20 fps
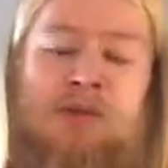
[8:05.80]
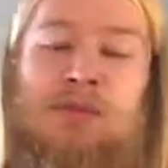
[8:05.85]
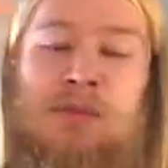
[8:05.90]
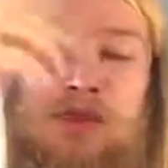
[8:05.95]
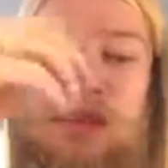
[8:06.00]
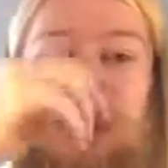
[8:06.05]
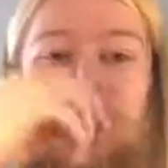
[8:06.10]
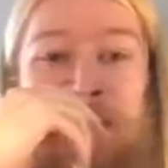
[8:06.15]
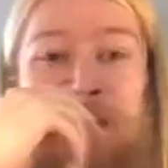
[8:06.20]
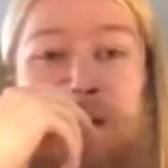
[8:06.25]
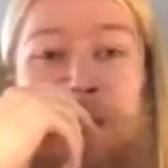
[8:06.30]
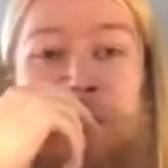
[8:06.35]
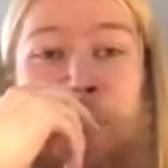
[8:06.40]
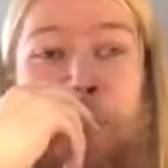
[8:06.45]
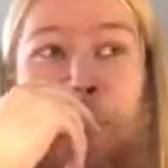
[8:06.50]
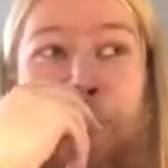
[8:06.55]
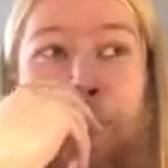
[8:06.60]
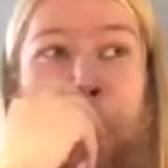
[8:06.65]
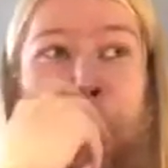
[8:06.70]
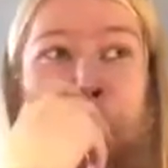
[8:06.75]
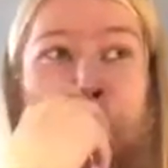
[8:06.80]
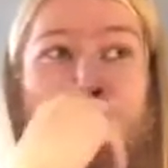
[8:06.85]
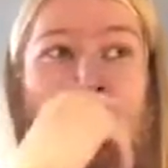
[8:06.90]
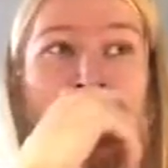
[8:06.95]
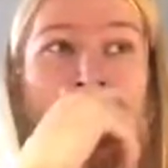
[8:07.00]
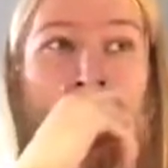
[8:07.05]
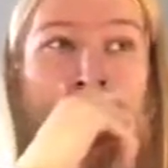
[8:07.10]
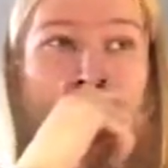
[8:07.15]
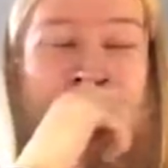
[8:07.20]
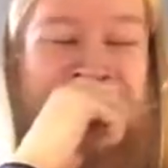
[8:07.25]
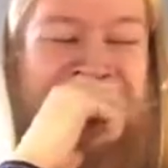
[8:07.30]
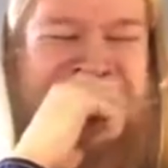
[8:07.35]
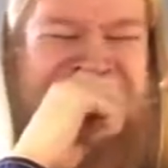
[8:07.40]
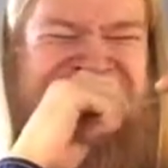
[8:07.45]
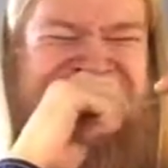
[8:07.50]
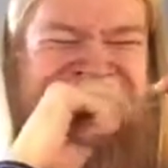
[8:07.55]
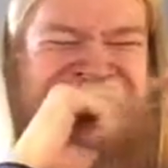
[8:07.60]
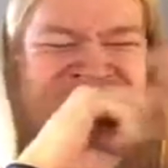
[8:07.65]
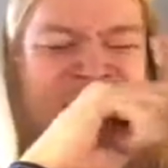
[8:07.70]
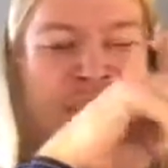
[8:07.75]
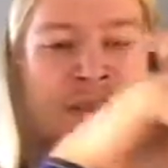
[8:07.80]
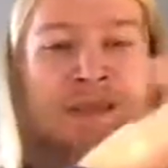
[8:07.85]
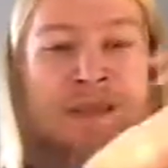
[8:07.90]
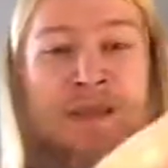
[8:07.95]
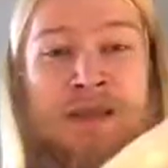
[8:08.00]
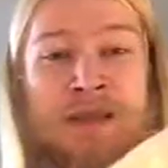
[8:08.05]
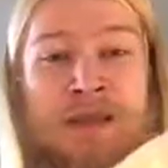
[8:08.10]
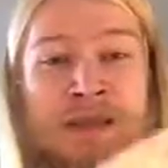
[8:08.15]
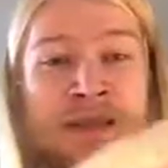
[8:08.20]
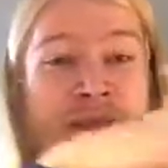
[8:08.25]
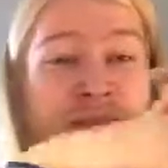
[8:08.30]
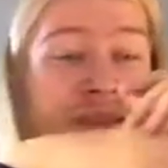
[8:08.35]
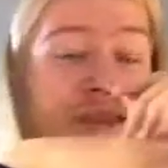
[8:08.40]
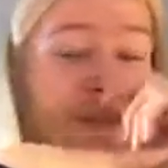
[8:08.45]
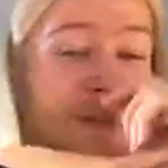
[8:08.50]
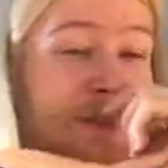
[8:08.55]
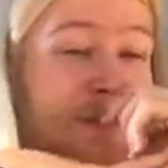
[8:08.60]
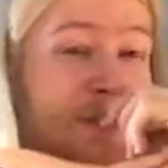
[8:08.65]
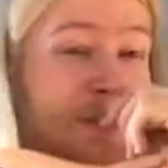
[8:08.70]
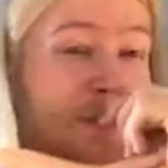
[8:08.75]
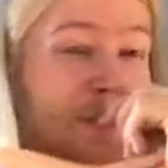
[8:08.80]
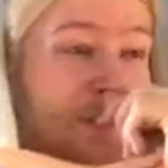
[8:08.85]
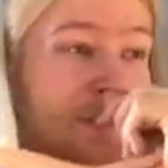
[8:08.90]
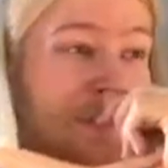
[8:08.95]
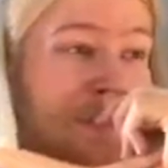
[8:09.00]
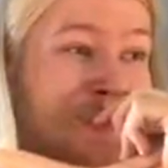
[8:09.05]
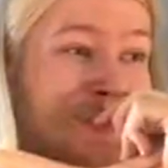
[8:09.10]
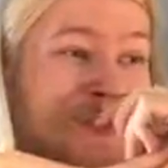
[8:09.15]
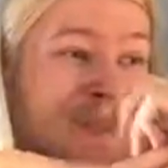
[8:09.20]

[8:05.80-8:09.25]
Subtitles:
protecting their citizens.